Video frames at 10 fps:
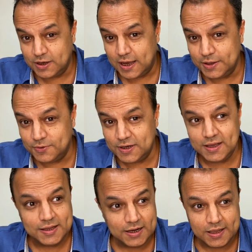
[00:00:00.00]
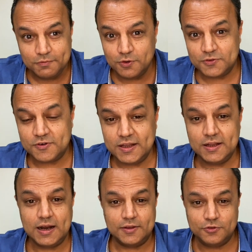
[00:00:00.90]
Are you clear? They'll give you a string.
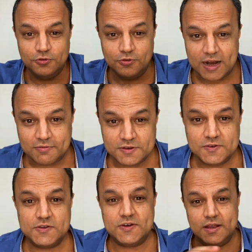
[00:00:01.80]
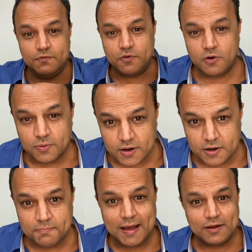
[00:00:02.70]
They'll ask you to traverse the string
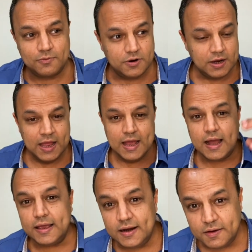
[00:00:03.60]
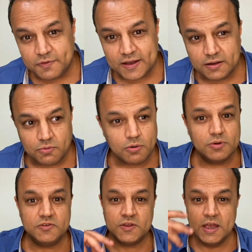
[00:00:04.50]
forward, backward, identify the vowels,